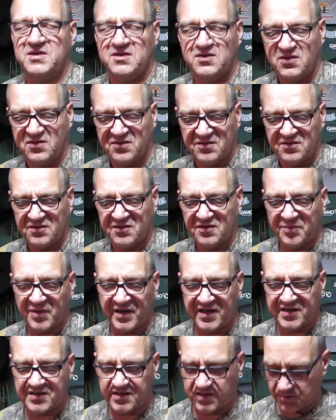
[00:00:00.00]
not a
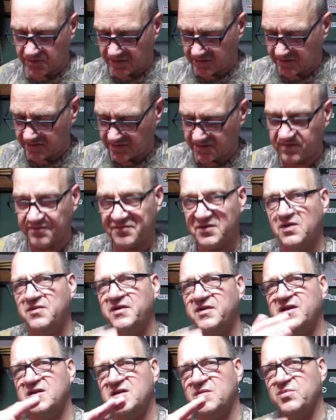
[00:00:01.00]
plastic one. I
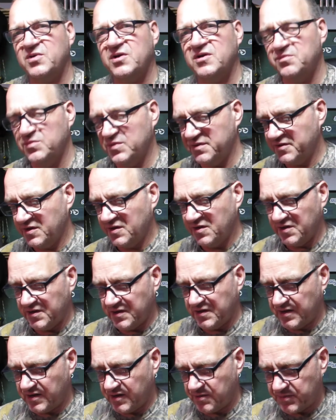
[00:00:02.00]
think there's a problem with it
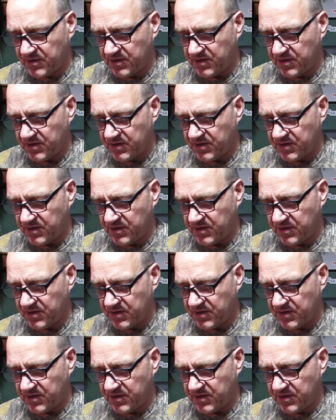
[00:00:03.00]
lining up.